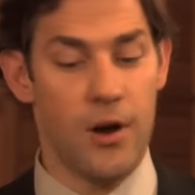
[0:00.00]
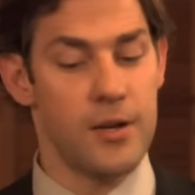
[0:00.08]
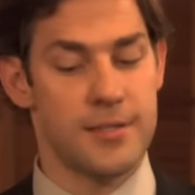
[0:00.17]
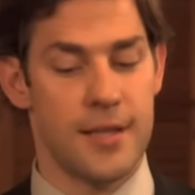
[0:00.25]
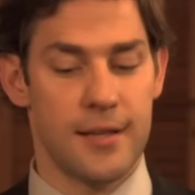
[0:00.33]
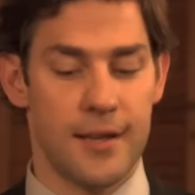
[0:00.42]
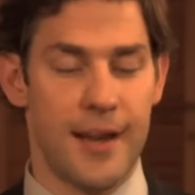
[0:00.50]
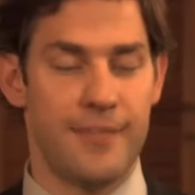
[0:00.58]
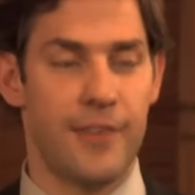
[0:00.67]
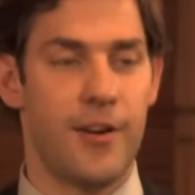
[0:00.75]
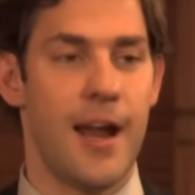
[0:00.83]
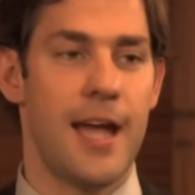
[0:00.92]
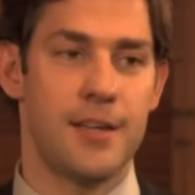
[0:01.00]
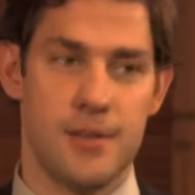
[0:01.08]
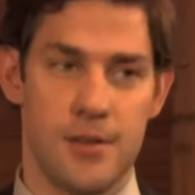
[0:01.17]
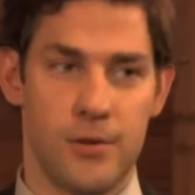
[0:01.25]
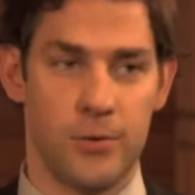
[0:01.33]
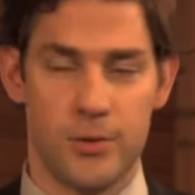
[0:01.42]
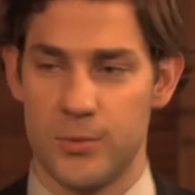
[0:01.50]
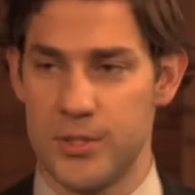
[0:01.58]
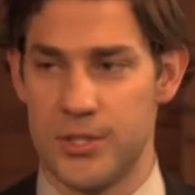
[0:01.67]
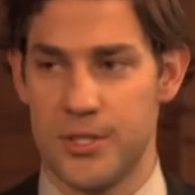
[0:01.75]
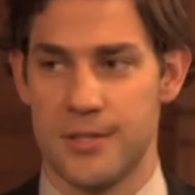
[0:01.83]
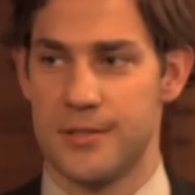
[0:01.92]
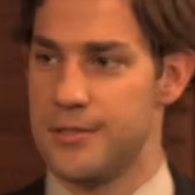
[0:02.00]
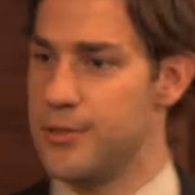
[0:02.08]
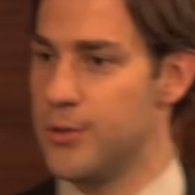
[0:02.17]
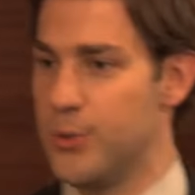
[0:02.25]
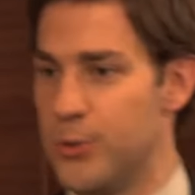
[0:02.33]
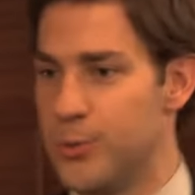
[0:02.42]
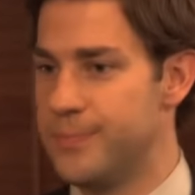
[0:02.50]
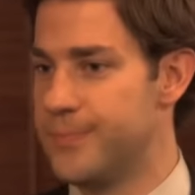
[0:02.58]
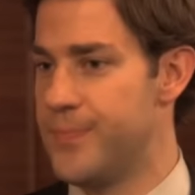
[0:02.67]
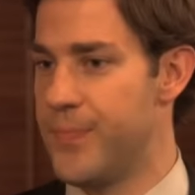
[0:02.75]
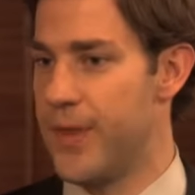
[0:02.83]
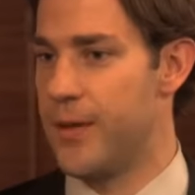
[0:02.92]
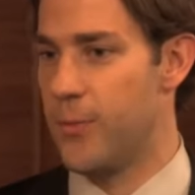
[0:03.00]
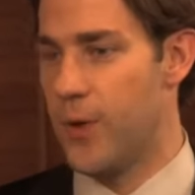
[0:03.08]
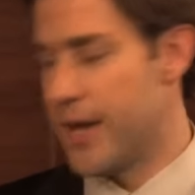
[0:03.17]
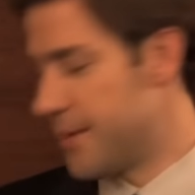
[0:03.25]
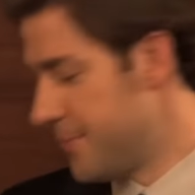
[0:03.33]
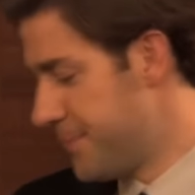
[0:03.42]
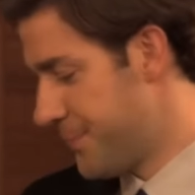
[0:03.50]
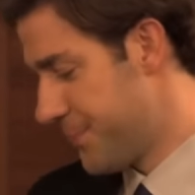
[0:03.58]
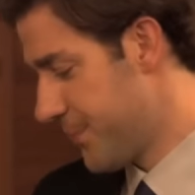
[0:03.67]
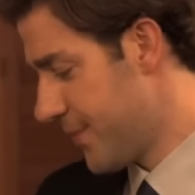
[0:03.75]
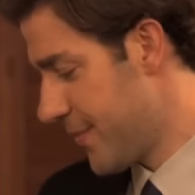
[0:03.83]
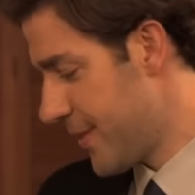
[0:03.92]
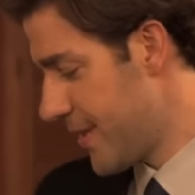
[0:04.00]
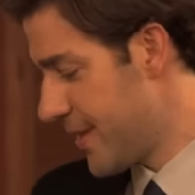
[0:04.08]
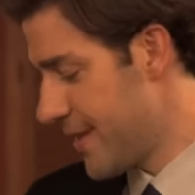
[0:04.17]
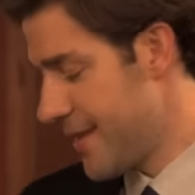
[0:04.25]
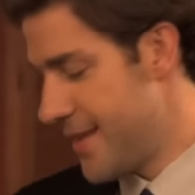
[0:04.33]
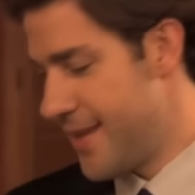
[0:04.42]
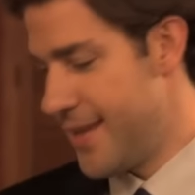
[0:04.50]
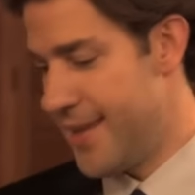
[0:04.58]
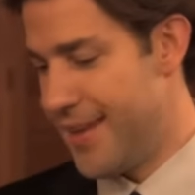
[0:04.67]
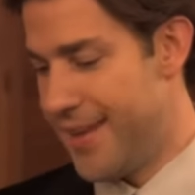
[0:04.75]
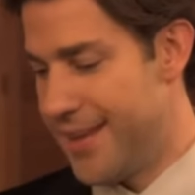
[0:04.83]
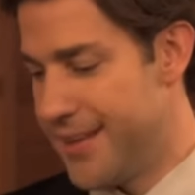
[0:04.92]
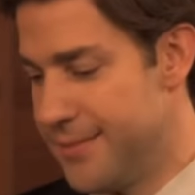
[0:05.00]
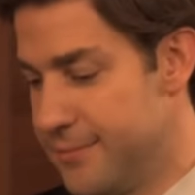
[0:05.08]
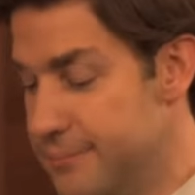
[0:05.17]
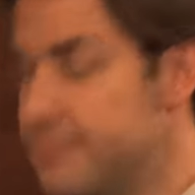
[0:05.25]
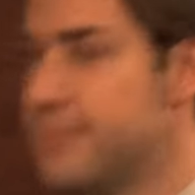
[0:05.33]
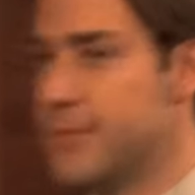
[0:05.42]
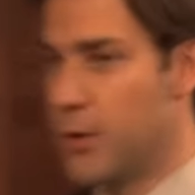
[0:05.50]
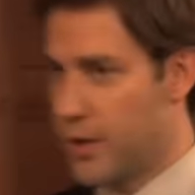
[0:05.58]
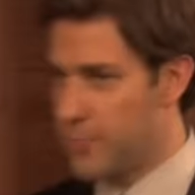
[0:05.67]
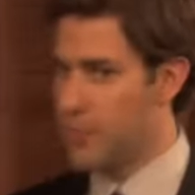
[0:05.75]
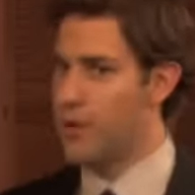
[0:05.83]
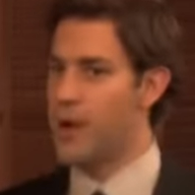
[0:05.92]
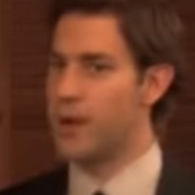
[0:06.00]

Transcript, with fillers: the hardest thing that I've ever had to do, which was just to wait. Uh, don't get me